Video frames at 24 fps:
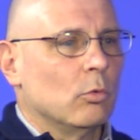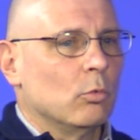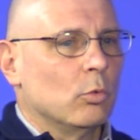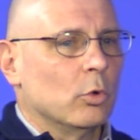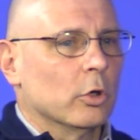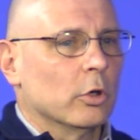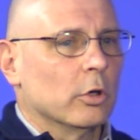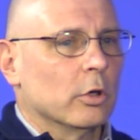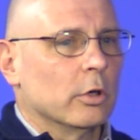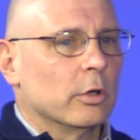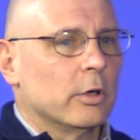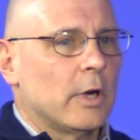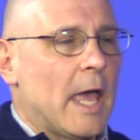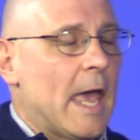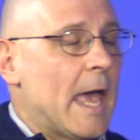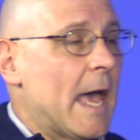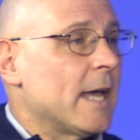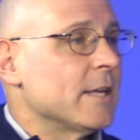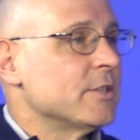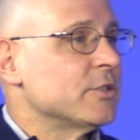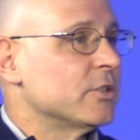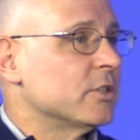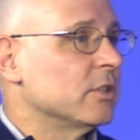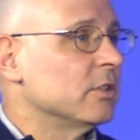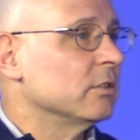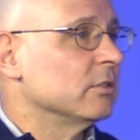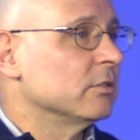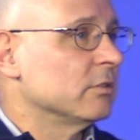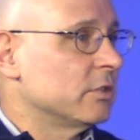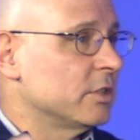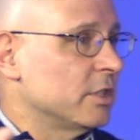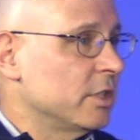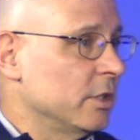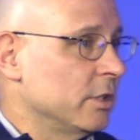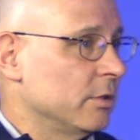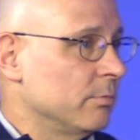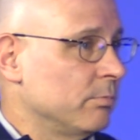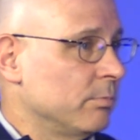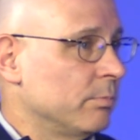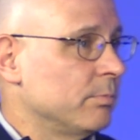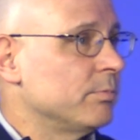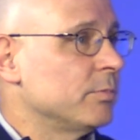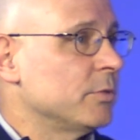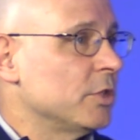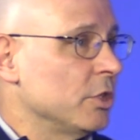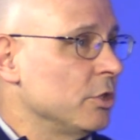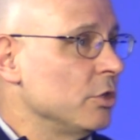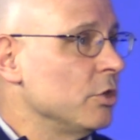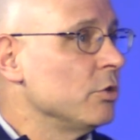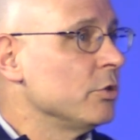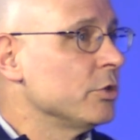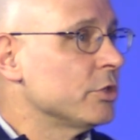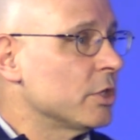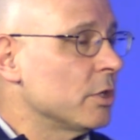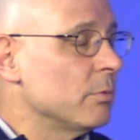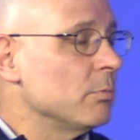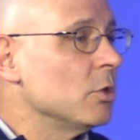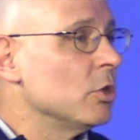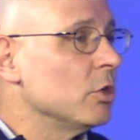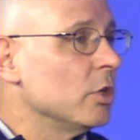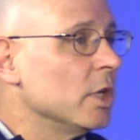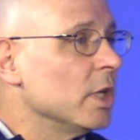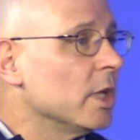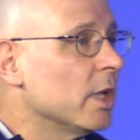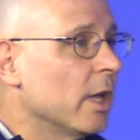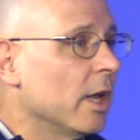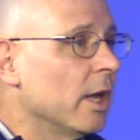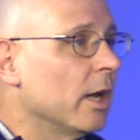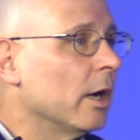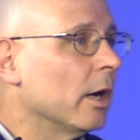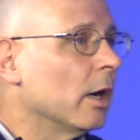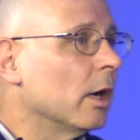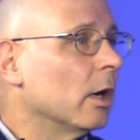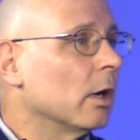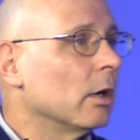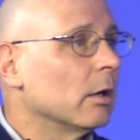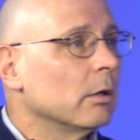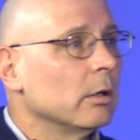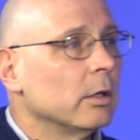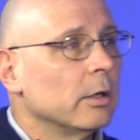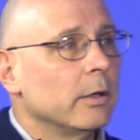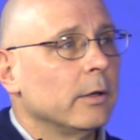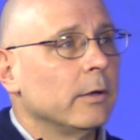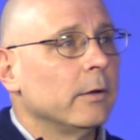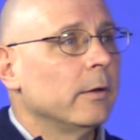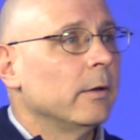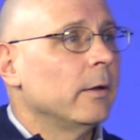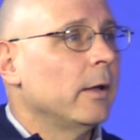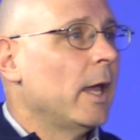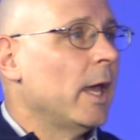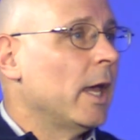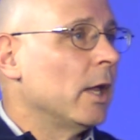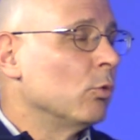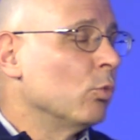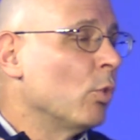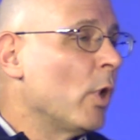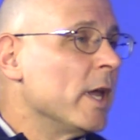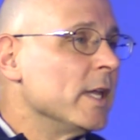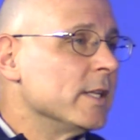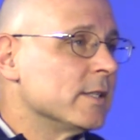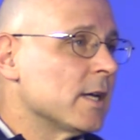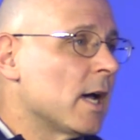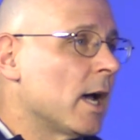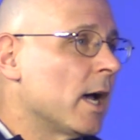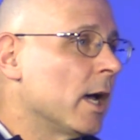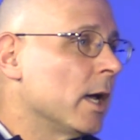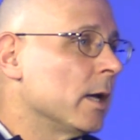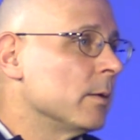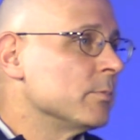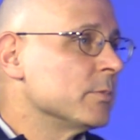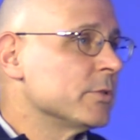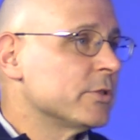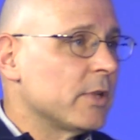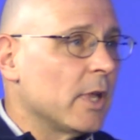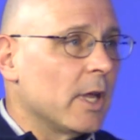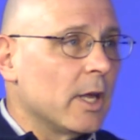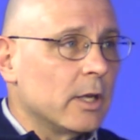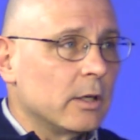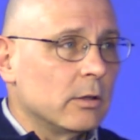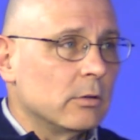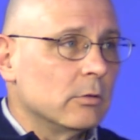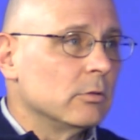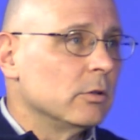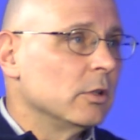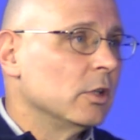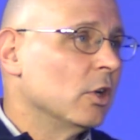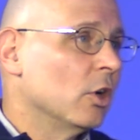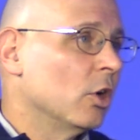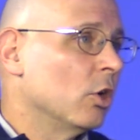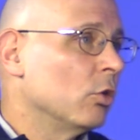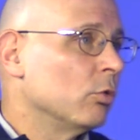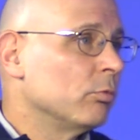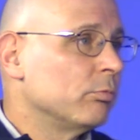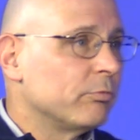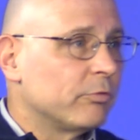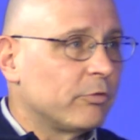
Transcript: were asked to, to use community care had wait times that you know